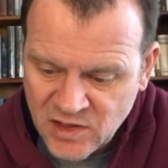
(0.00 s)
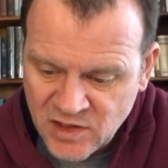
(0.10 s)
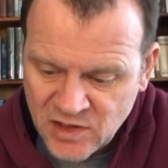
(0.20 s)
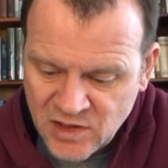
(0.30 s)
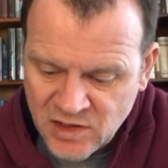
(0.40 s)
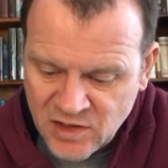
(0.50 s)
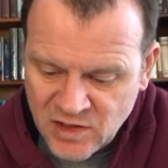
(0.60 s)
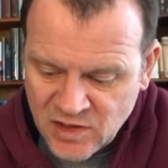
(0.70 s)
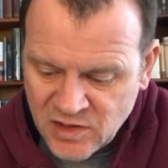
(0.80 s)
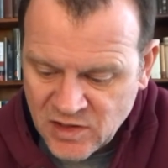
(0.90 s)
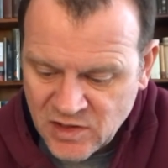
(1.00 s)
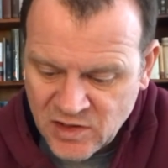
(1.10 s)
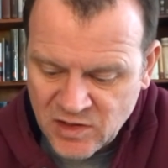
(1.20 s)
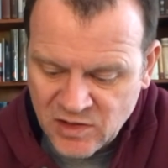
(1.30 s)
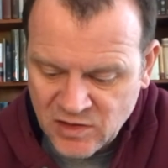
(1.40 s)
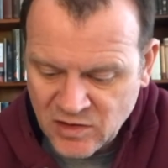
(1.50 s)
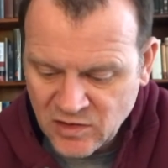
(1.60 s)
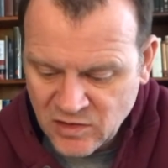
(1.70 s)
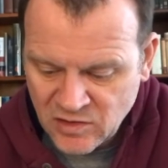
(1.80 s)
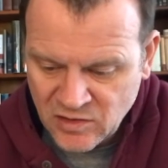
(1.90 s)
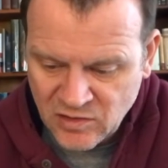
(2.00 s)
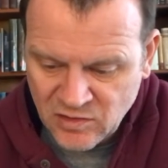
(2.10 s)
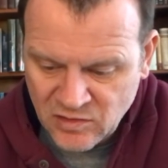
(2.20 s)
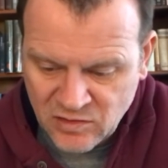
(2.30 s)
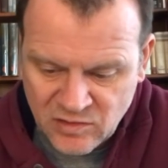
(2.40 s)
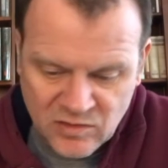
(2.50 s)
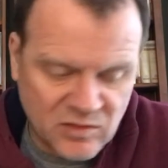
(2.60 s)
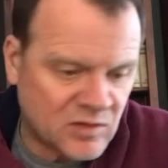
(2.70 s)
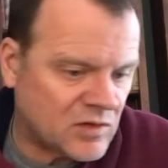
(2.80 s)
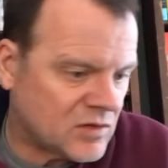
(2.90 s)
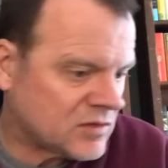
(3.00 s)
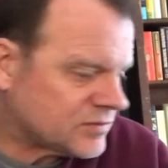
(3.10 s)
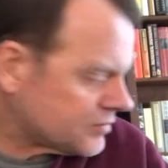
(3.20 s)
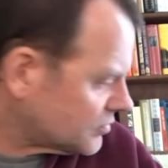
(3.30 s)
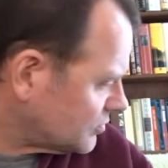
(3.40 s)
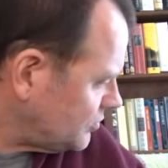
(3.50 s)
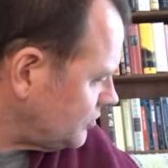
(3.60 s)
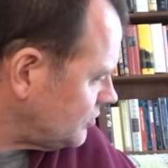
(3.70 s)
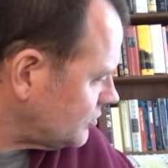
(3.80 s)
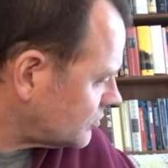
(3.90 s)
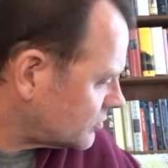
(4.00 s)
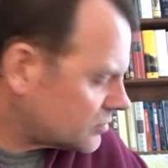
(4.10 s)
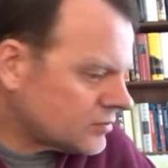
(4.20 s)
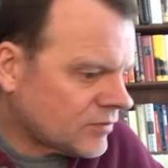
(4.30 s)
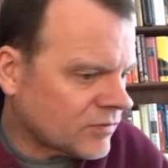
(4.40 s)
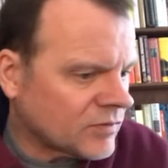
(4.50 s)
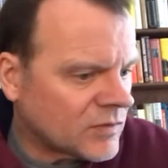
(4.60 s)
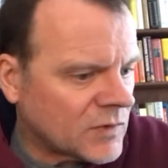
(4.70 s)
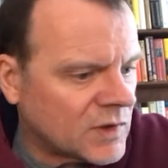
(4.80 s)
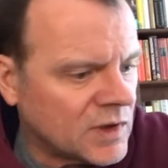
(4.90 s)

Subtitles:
(silence)